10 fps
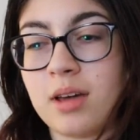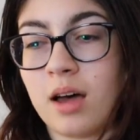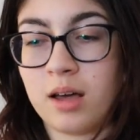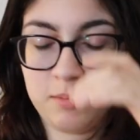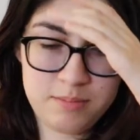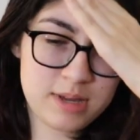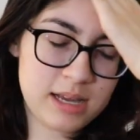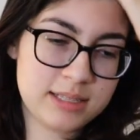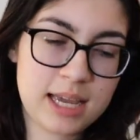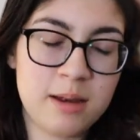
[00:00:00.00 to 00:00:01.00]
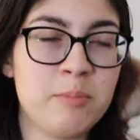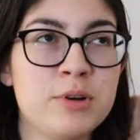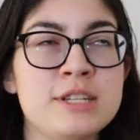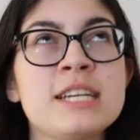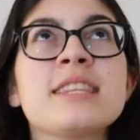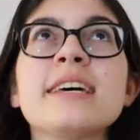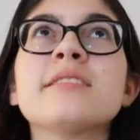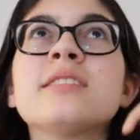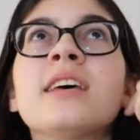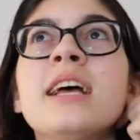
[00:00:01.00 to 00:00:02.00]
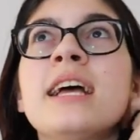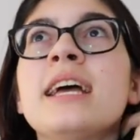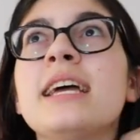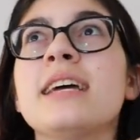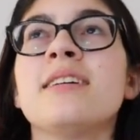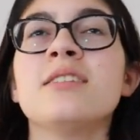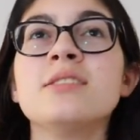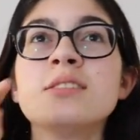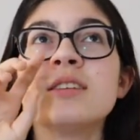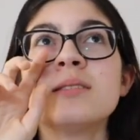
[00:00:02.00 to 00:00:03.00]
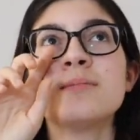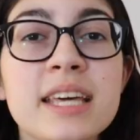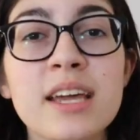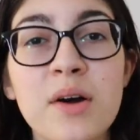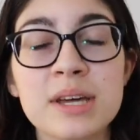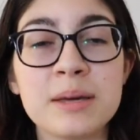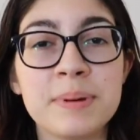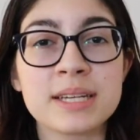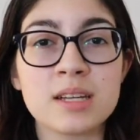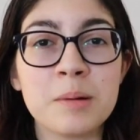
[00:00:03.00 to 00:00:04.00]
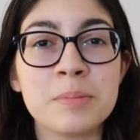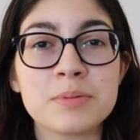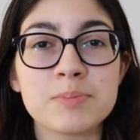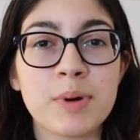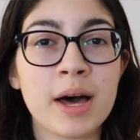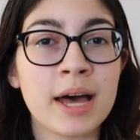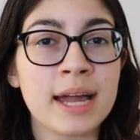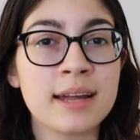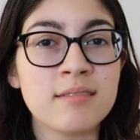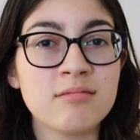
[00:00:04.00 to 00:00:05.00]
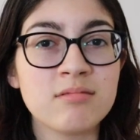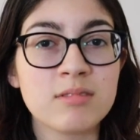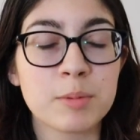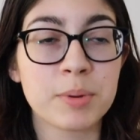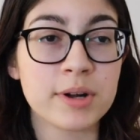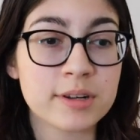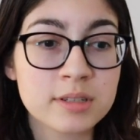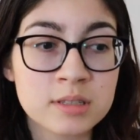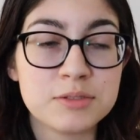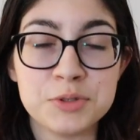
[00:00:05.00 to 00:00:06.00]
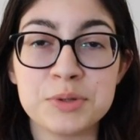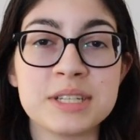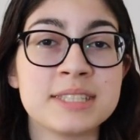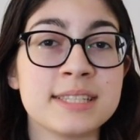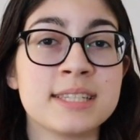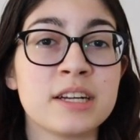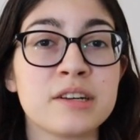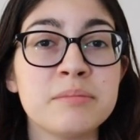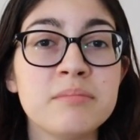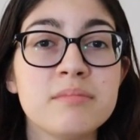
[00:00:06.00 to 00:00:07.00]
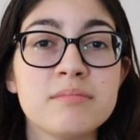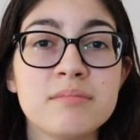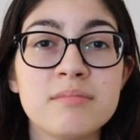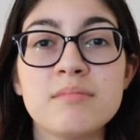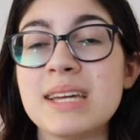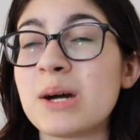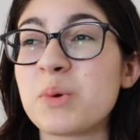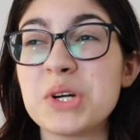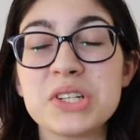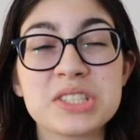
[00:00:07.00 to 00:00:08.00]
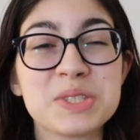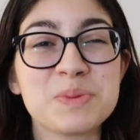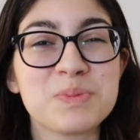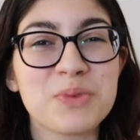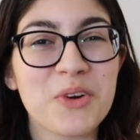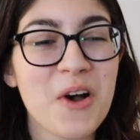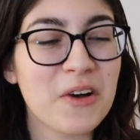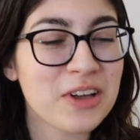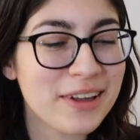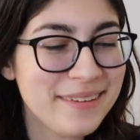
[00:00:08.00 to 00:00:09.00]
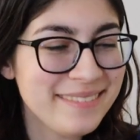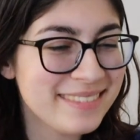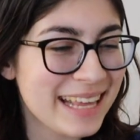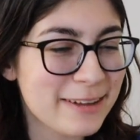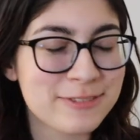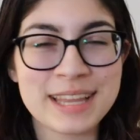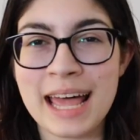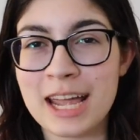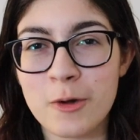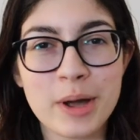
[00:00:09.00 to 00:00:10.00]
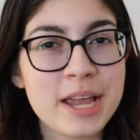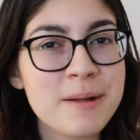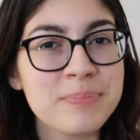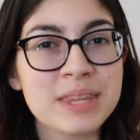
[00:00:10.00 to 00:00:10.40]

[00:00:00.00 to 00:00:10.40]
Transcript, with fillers: um, because I can predict this, is they all get picked up by the Berg. Nuke gets the serum. It works. We're all good. They fly away.